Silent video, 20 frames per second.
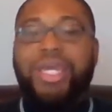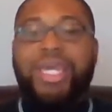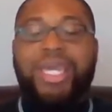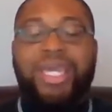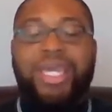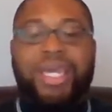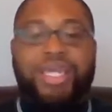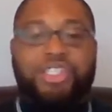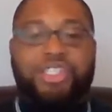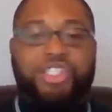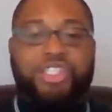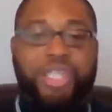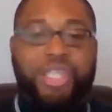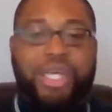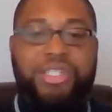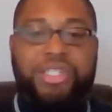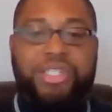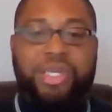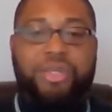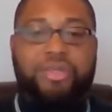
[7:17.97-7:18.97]
He had
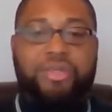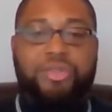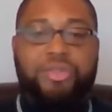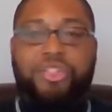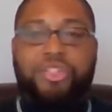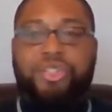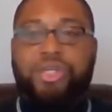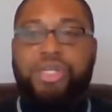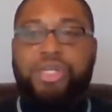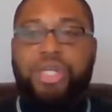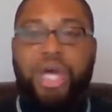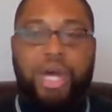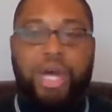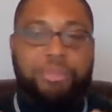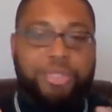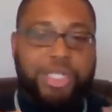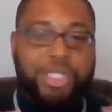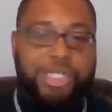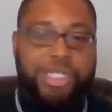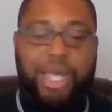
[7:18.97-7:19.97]
just understood,
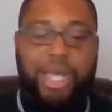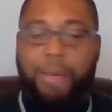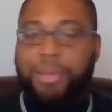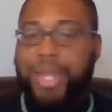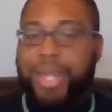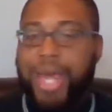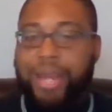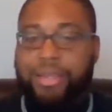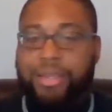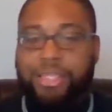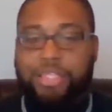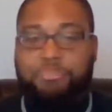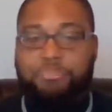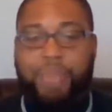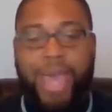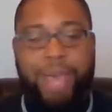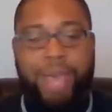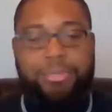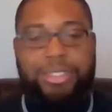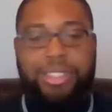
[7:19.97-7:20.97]
just coming out of this
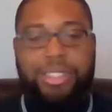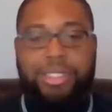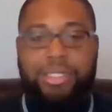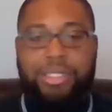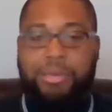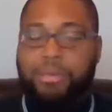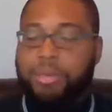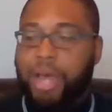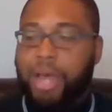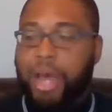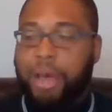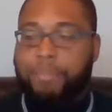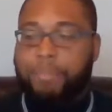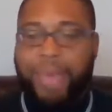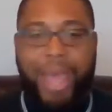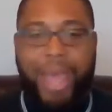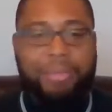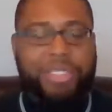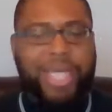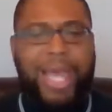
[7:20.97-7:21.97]

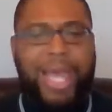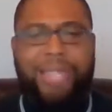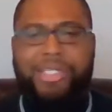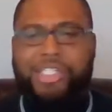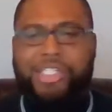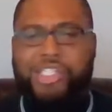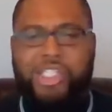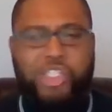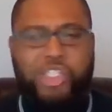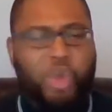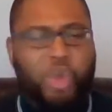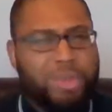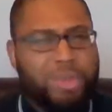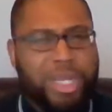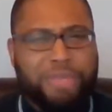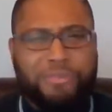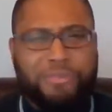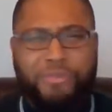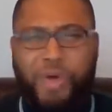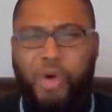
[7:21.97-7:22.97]
baptizing so
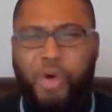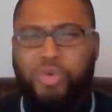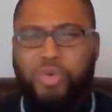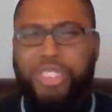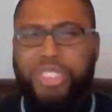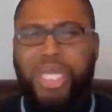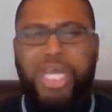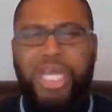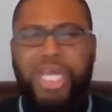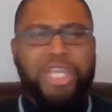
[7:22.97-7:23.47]
many folks.